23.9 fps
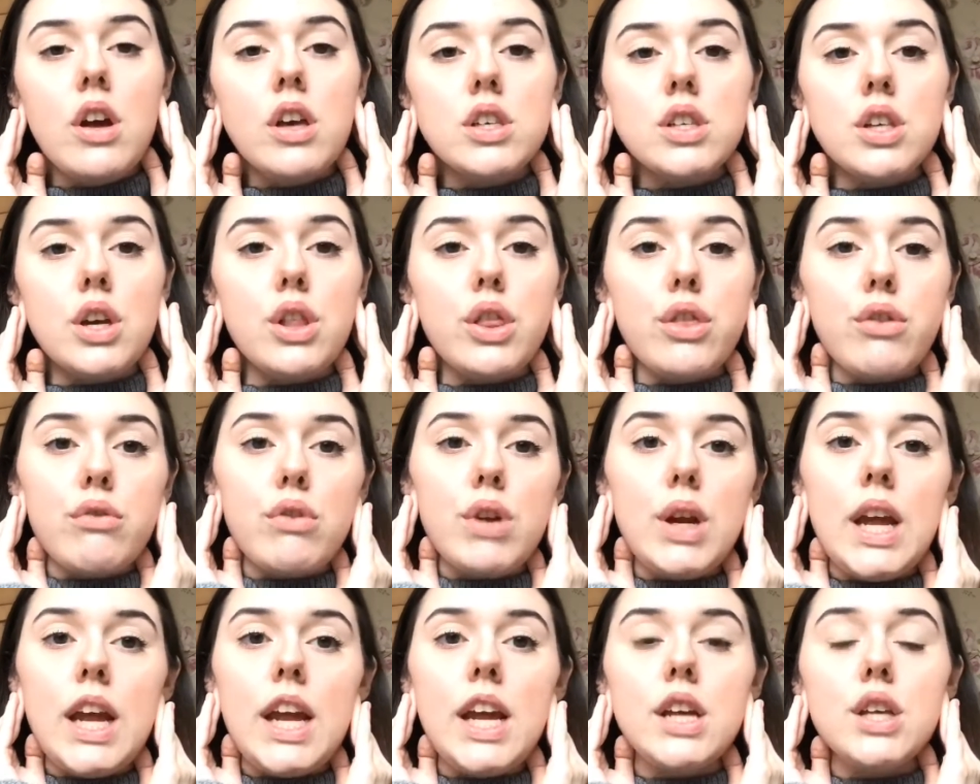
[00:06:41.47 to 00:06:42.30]
So
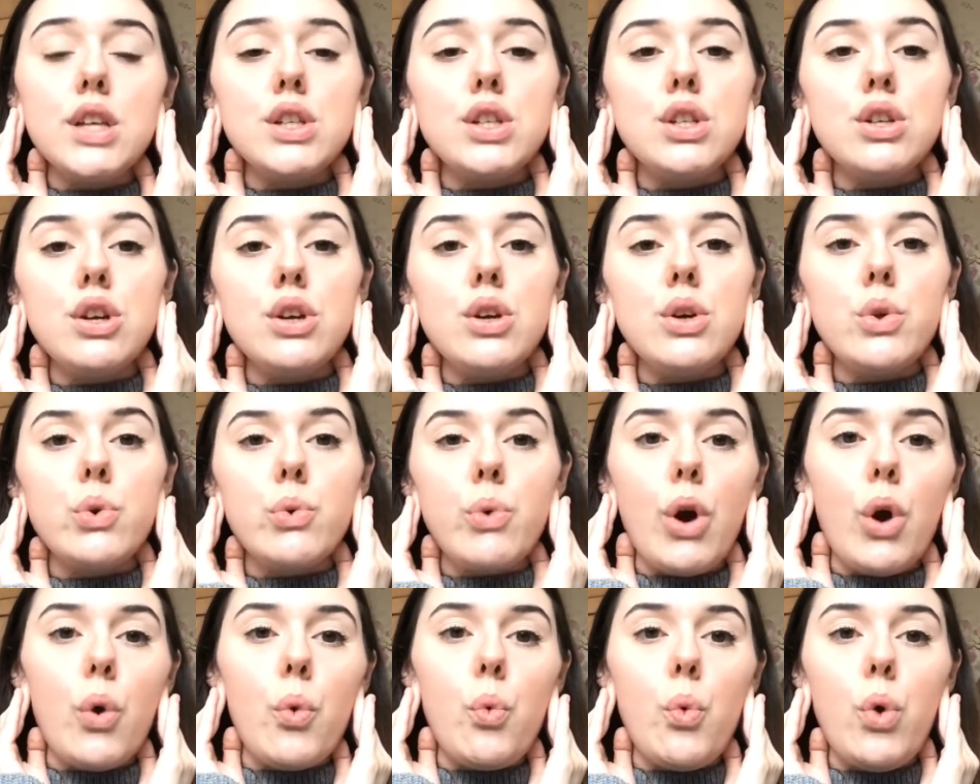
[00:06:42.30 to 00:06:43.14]
3, 2,
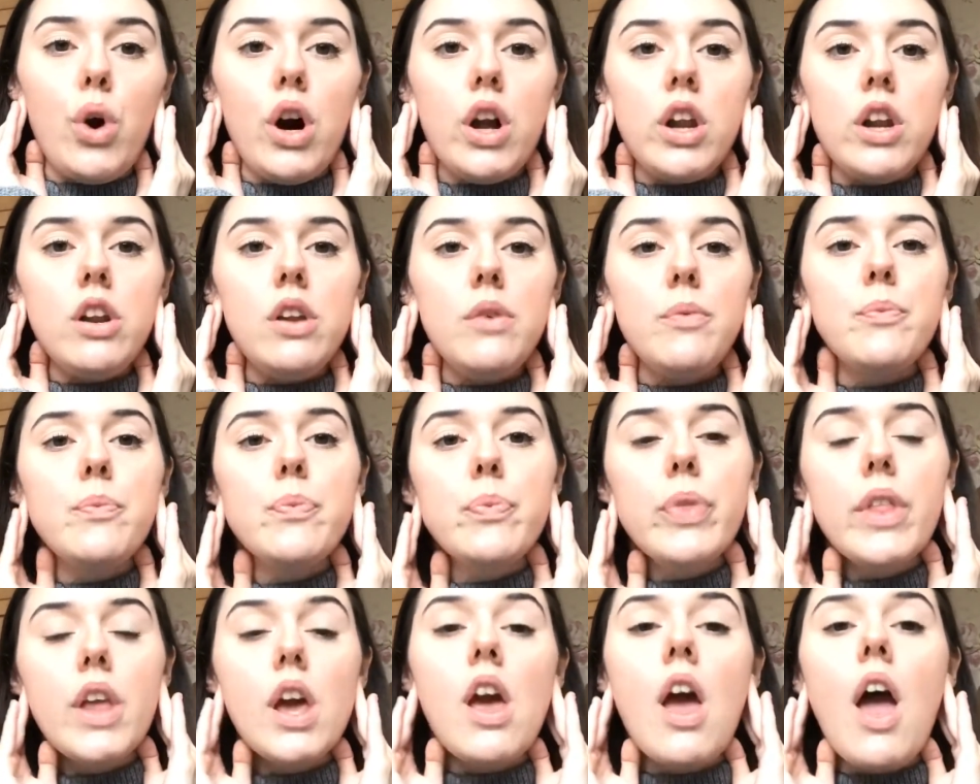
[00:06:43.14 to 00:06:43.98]
1.
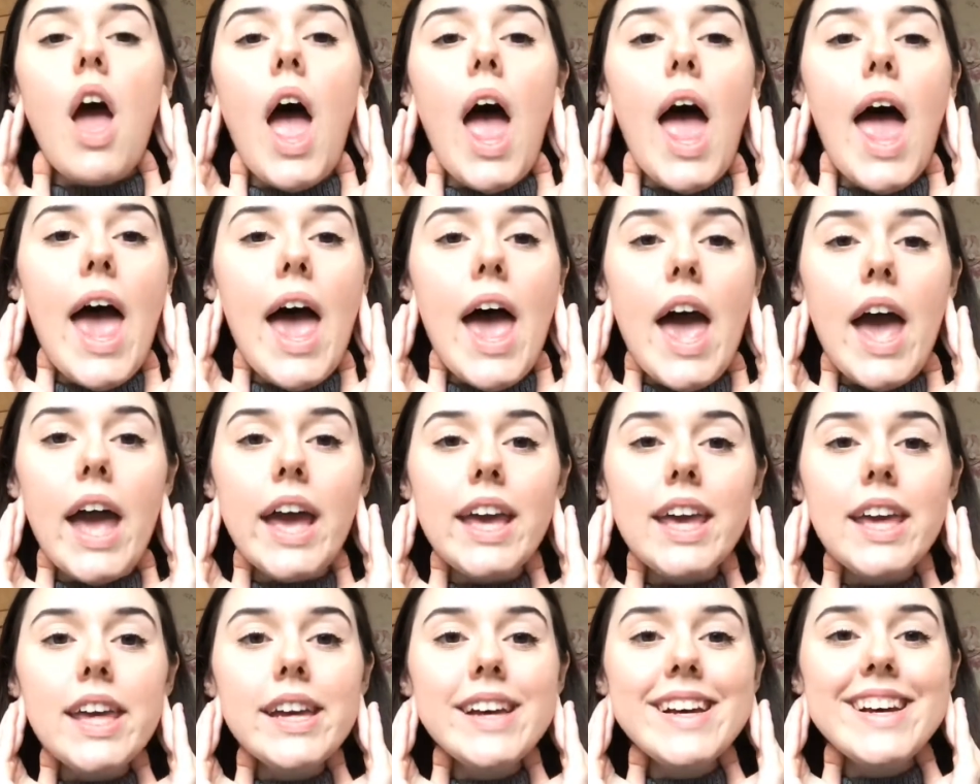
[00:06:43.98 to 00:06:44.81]

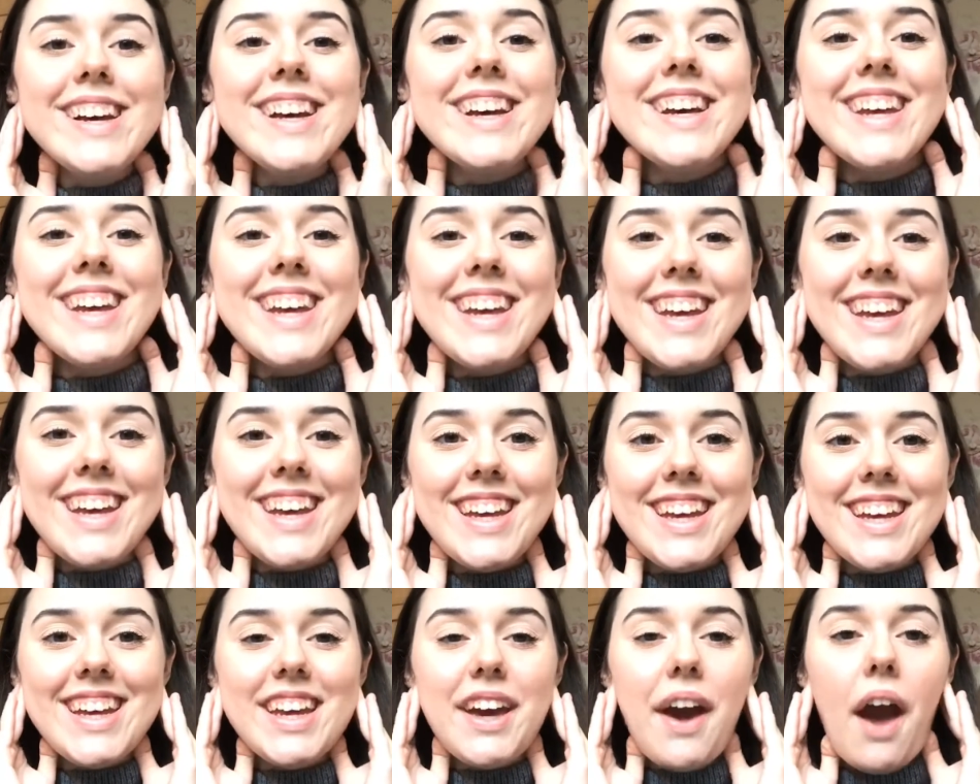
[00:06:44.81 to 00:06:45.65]
A,
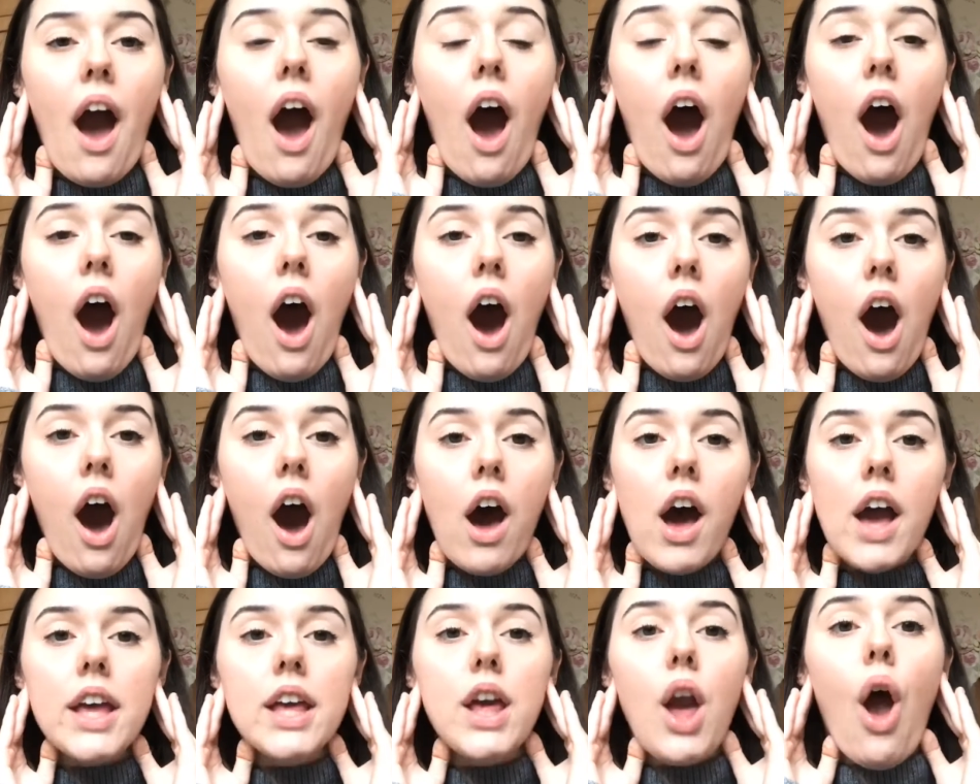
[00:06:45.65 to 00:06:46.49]
E,
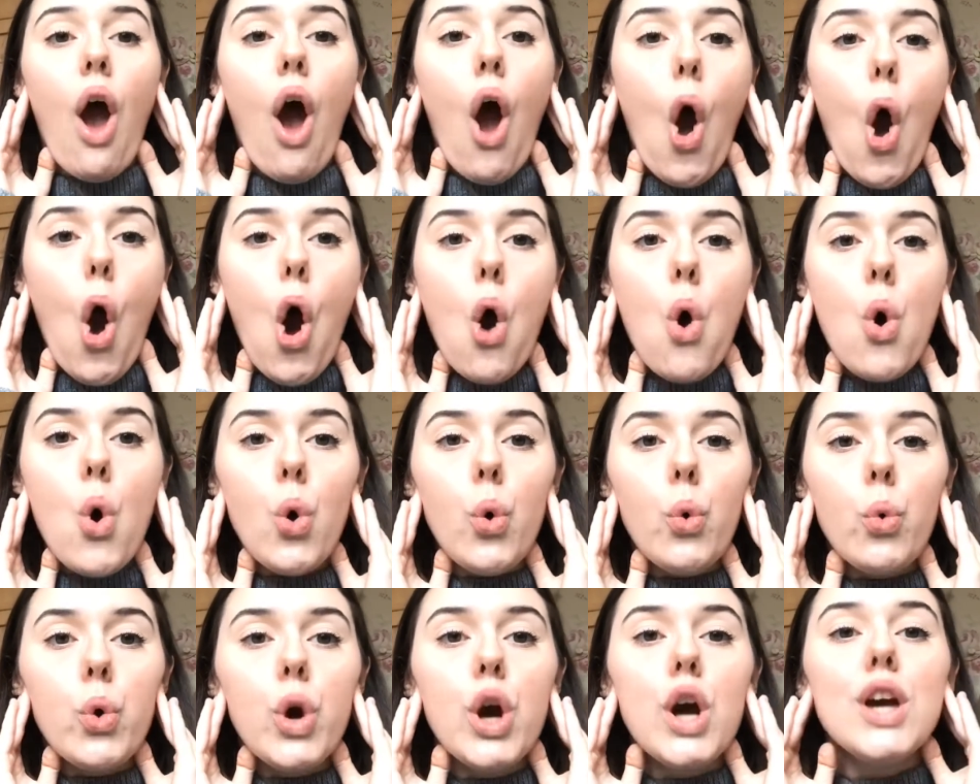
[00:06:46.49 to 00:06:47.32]
I,
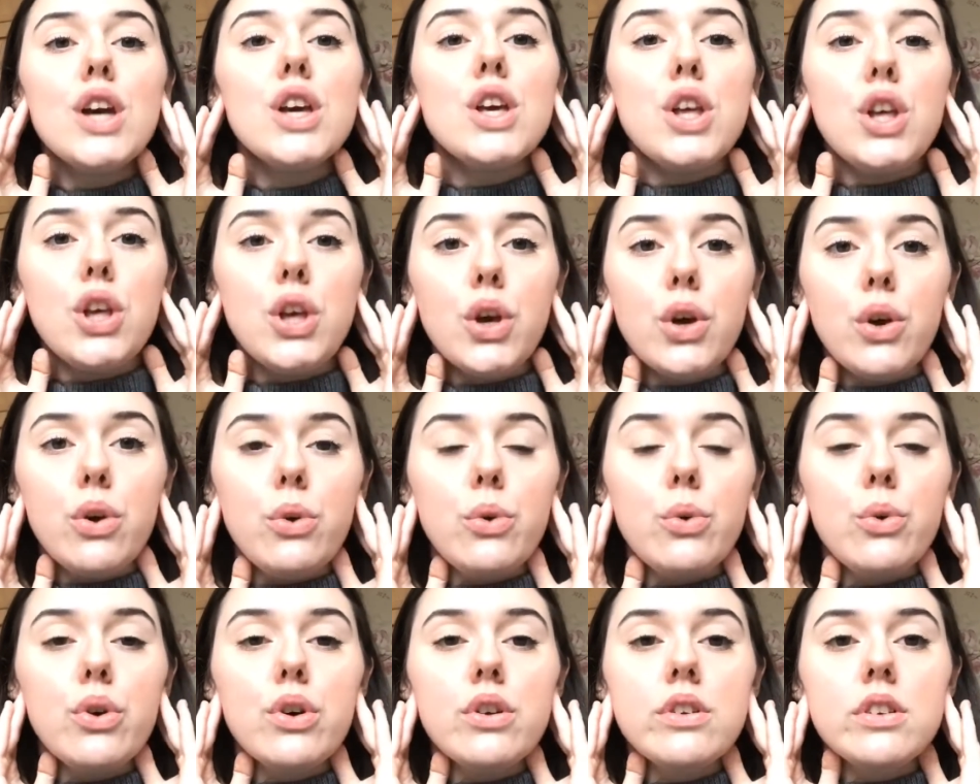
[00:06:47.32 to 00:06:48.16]
O,
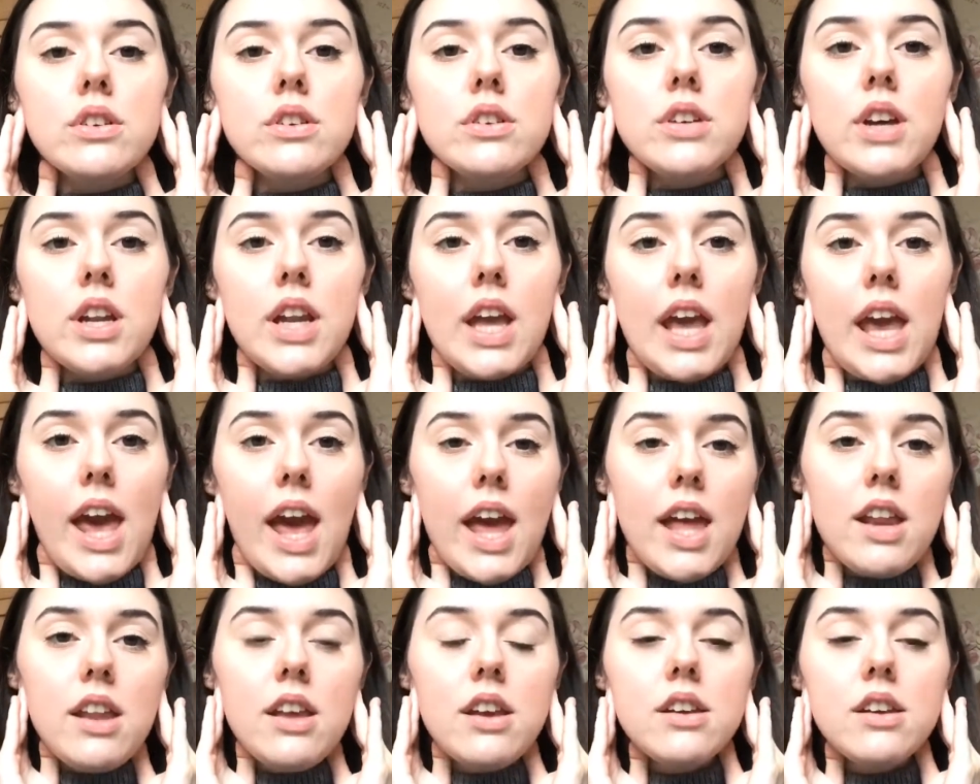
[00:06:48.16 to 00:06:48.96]
U. And again.